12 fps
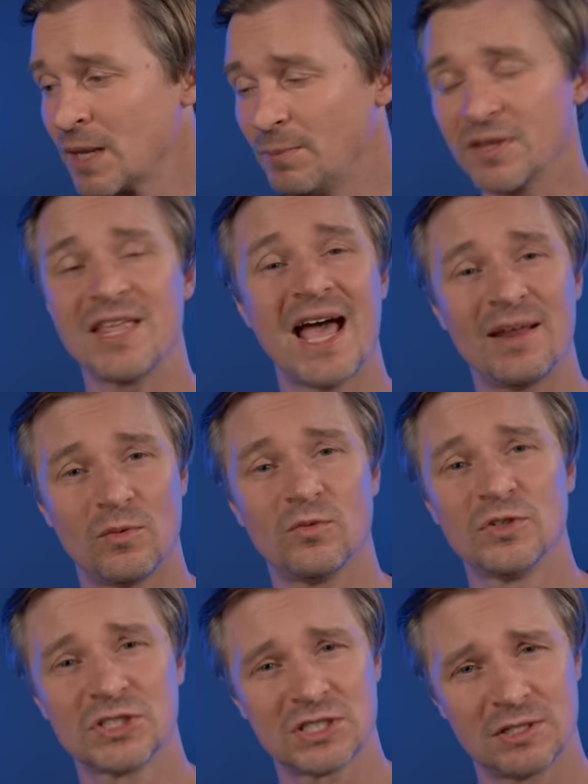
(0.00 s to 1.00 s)
But that
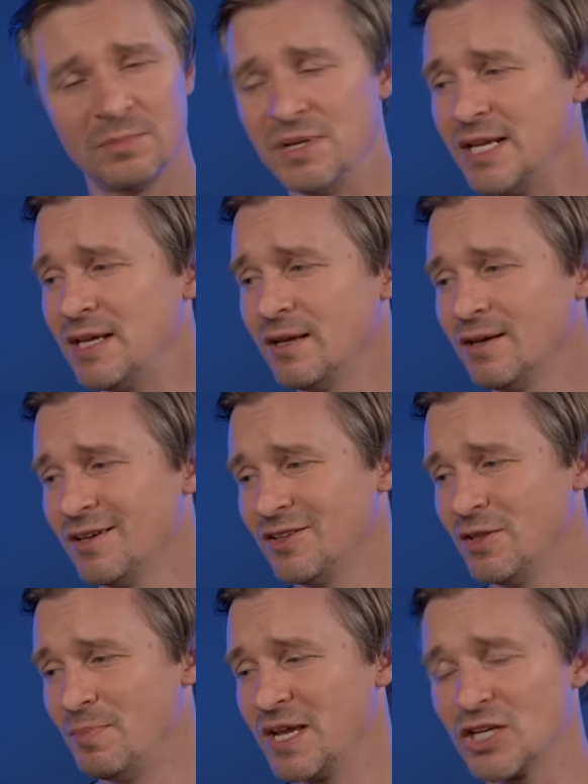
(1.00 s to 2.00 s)
was, to me,
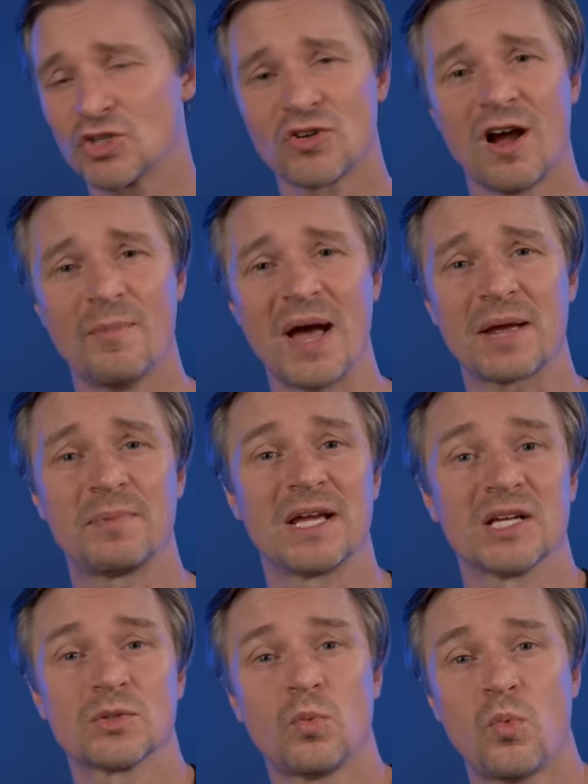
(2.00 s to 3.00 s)
the biggest drawback,
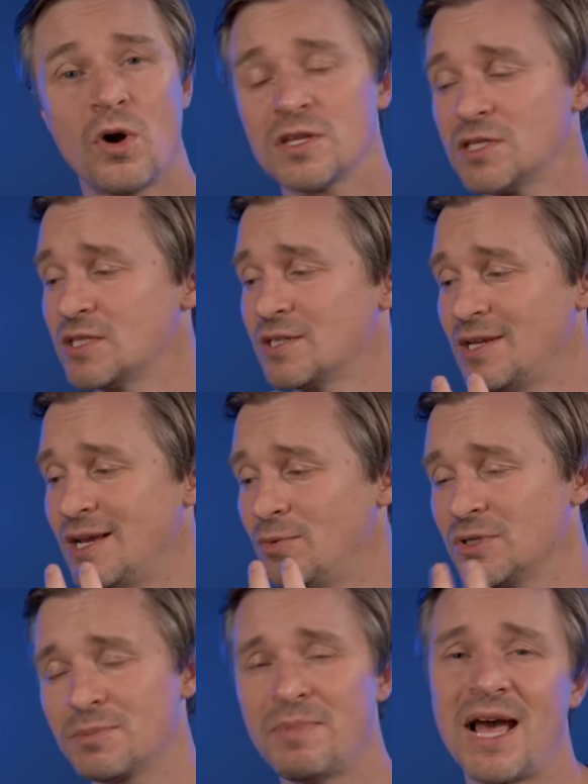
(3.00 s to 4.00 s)
because once it
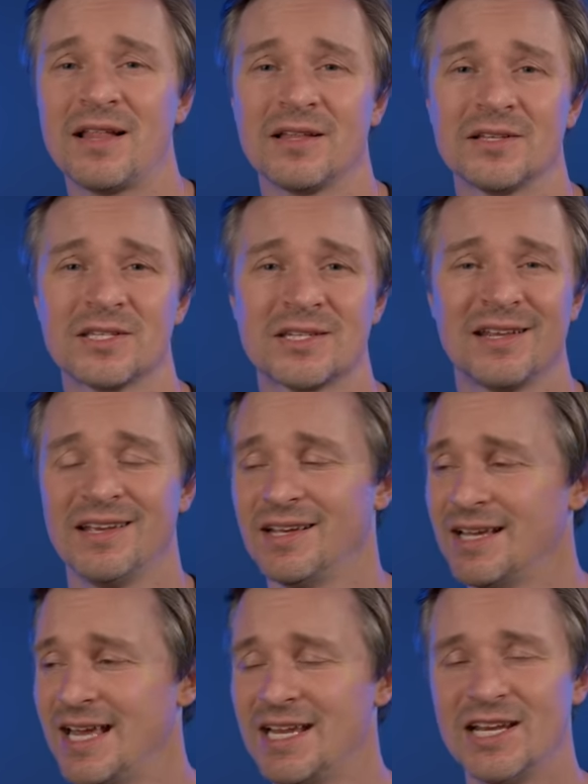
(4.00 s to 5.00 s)
was balanced,
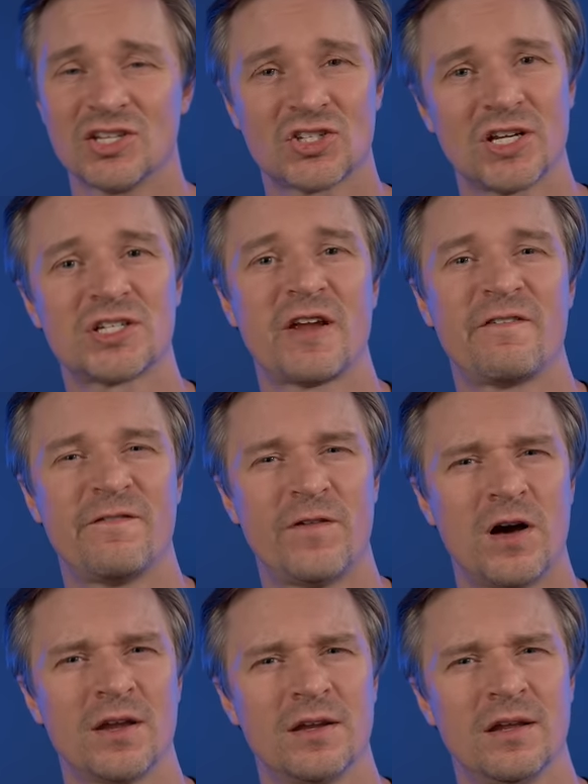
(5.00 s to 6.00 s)
it is such a
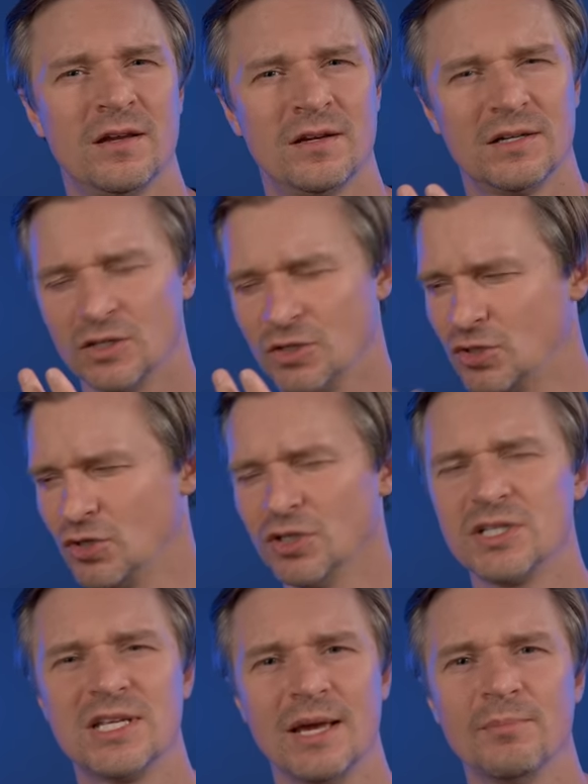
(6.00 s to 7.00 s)
fun,
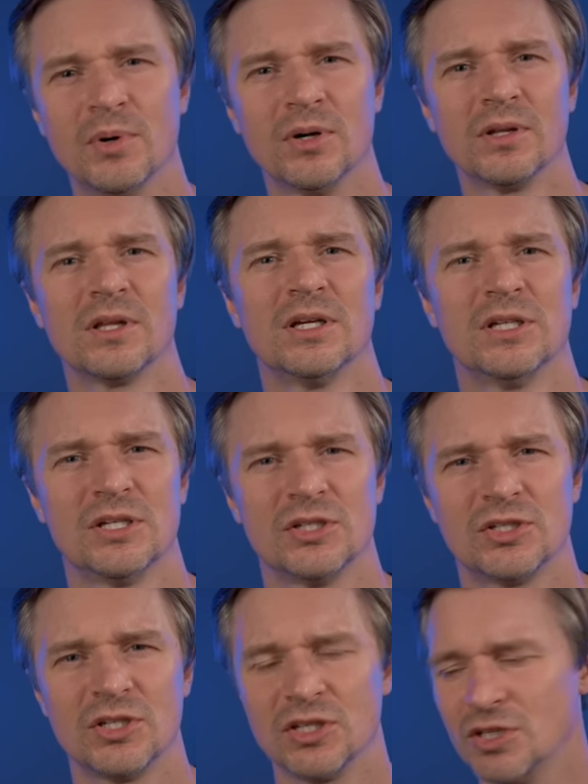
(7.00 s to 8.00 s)
good gimbal
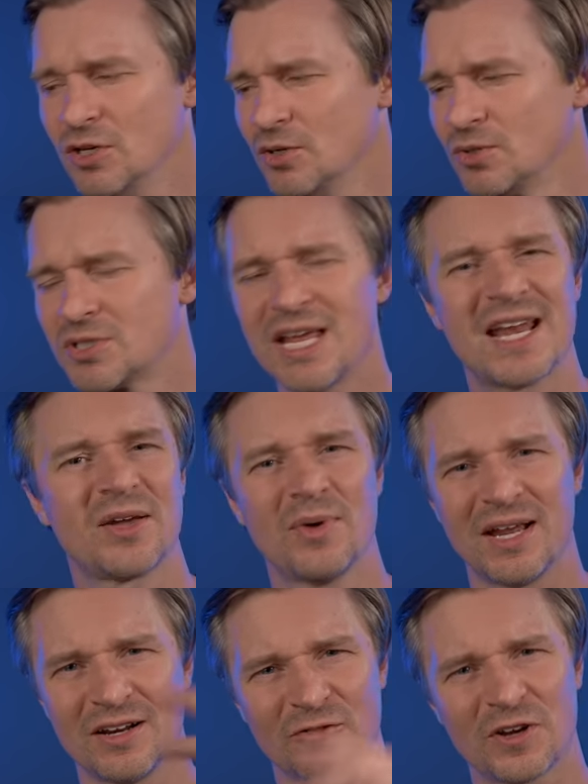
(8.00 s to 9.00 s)
to use.
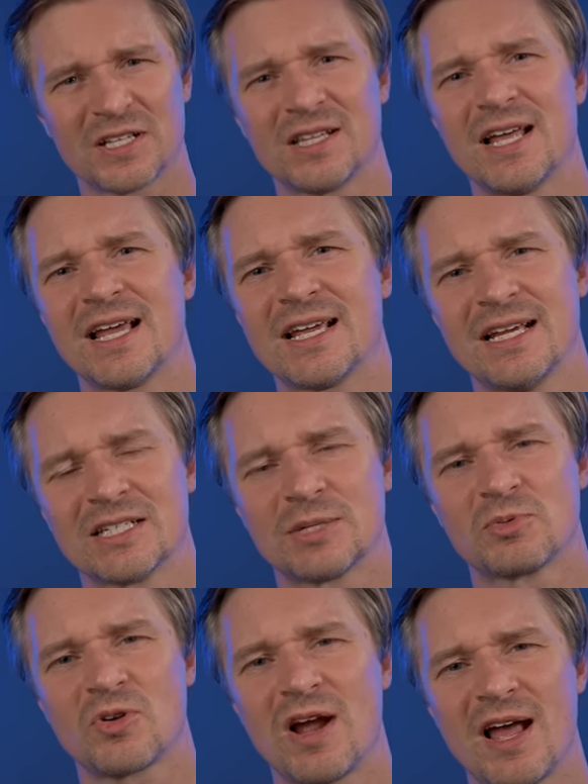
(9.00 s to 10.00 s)
Anyway, don't forget to like,
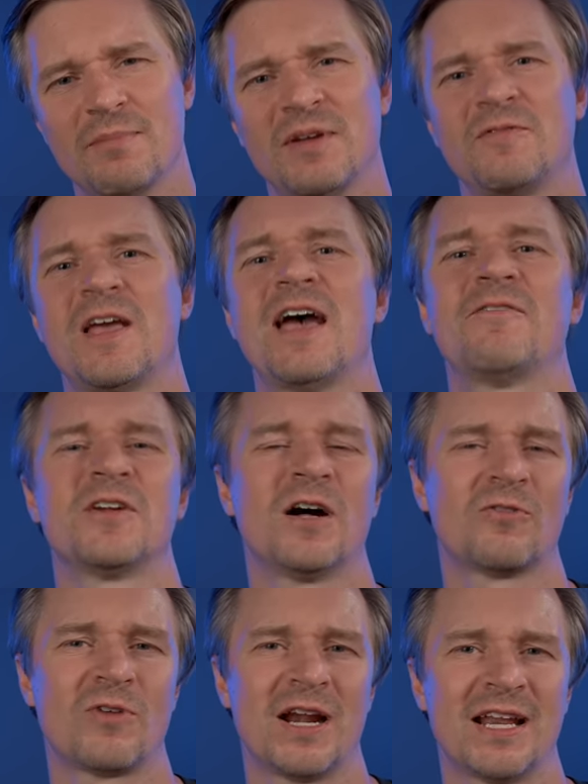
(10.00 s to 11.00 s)
subscribe if you haven't
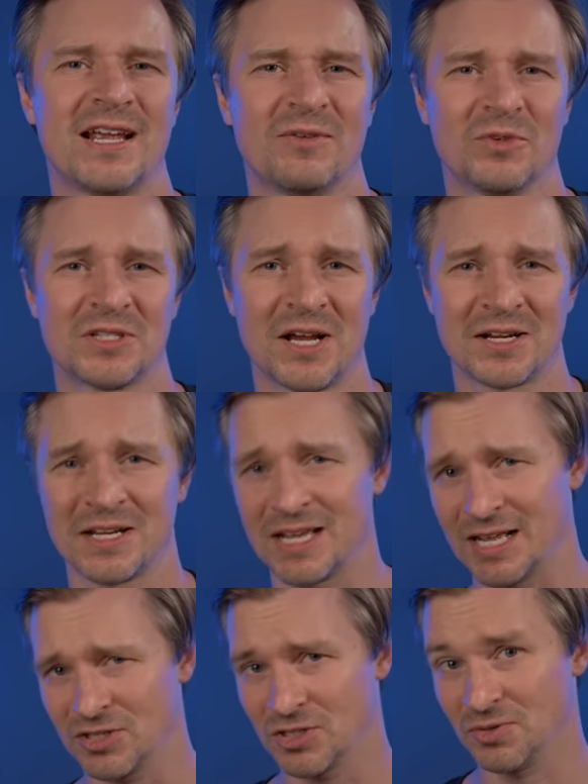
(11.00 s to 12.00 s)
already, and we'll talk to you
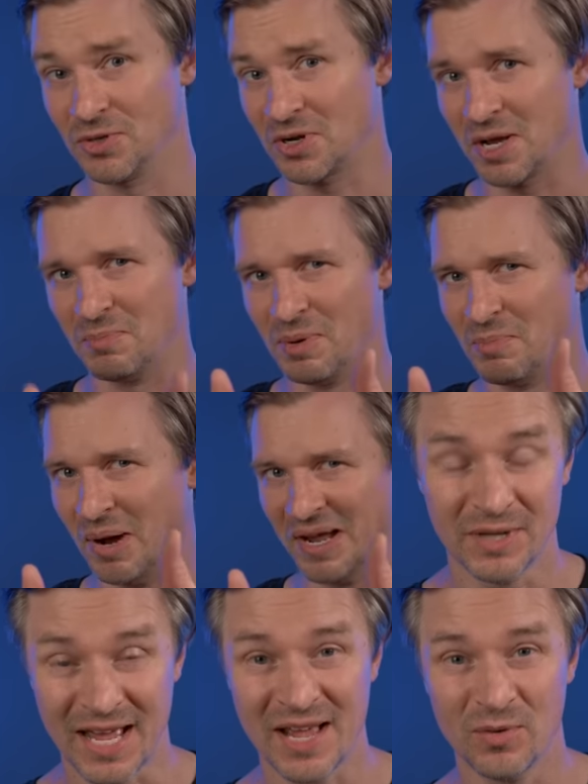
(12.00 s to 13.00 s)
again soon. Okay, bye-bye.
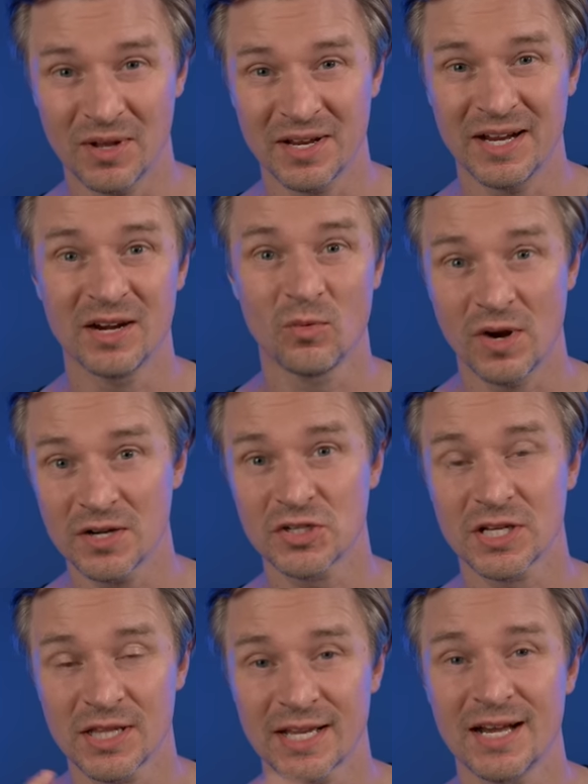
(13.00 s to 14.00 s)
But hey, while you're here, why don't
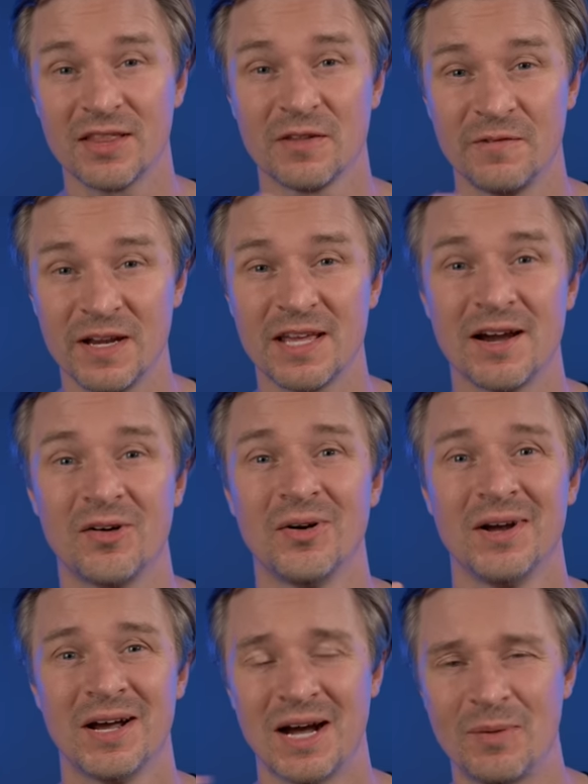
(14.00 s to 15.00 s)
you click on the video
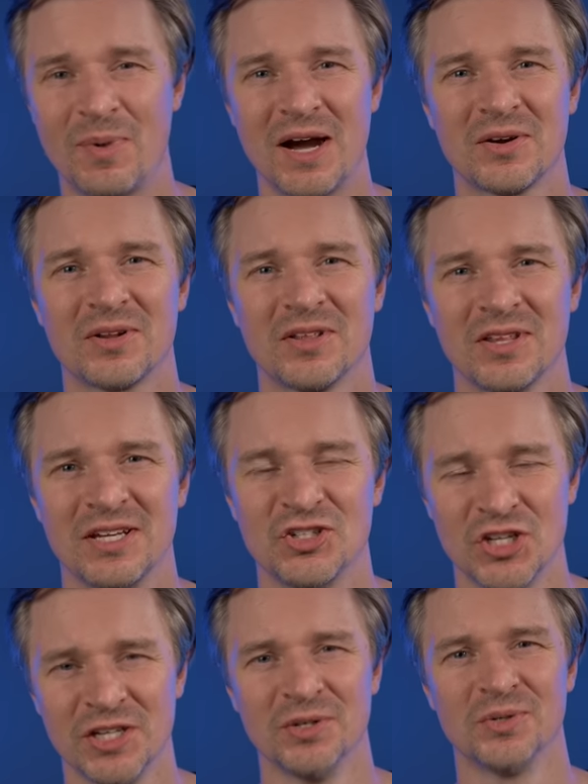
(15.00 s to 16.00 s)
about the
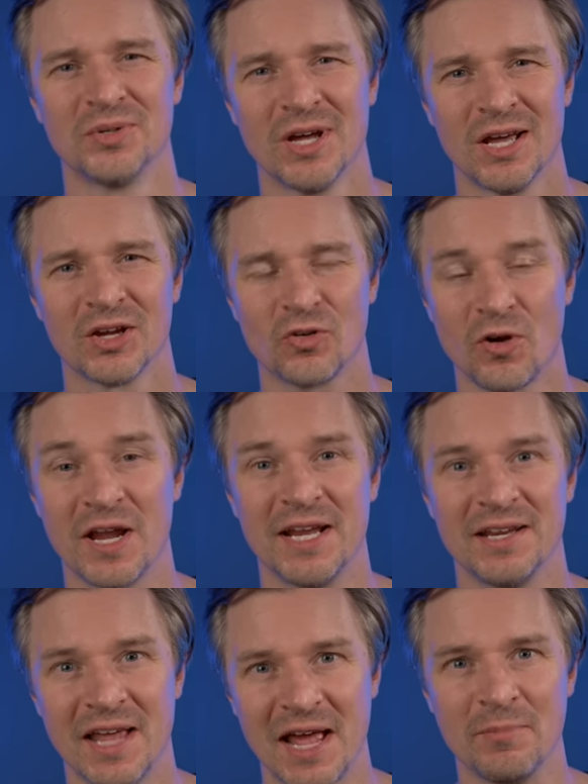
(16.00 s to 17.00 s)
Jiyun
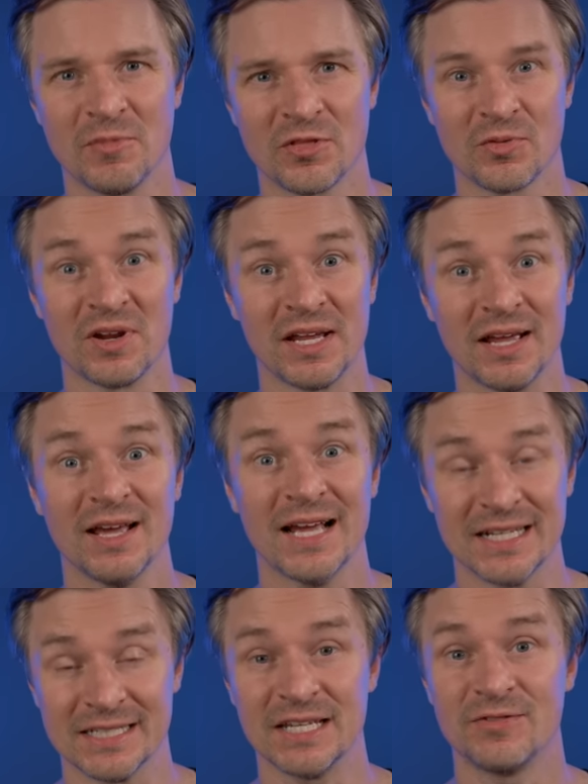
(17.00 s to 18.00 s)
Crane M3
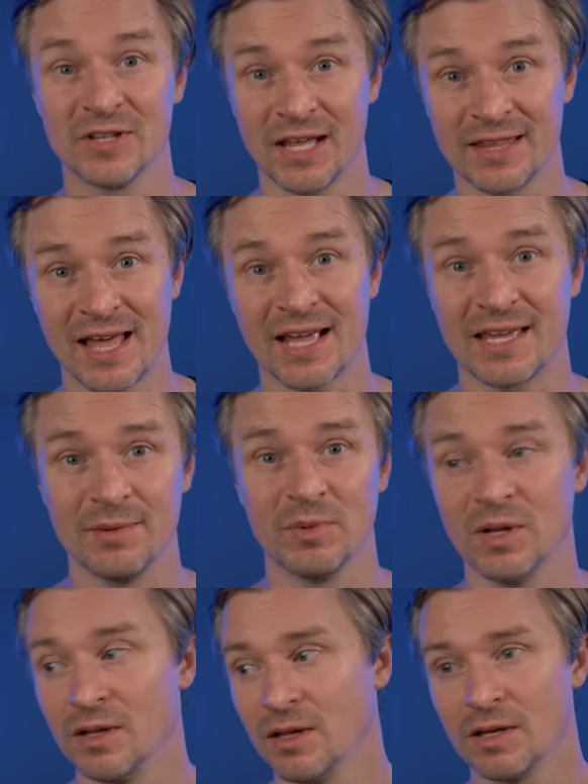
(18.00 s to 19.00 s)
and see if you like that
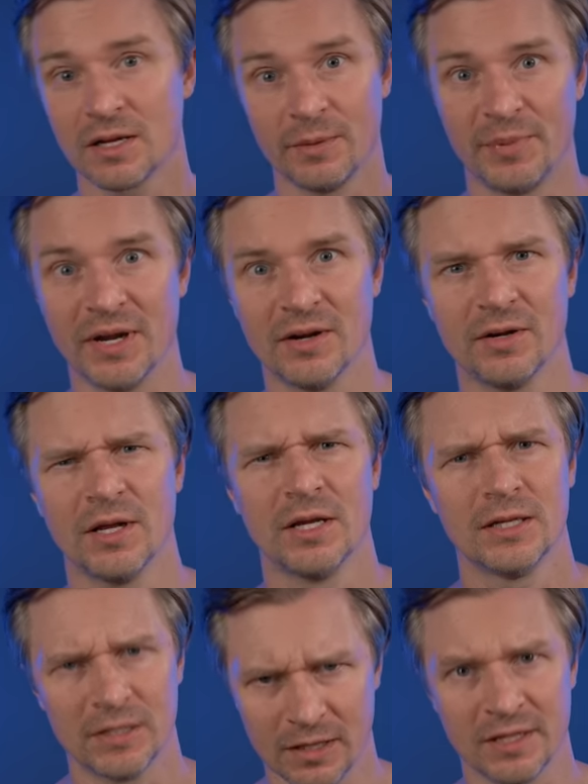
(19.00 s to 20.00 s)
gimbal compared
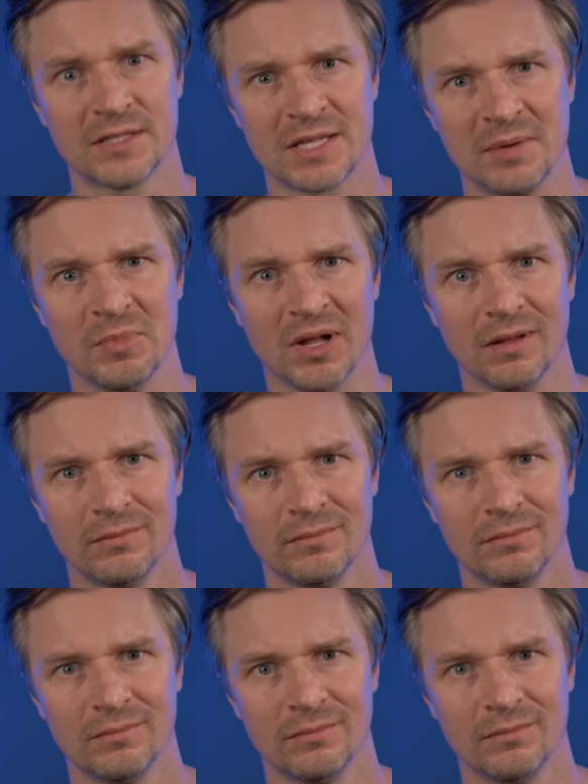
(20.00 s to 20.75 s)
to this gimbal.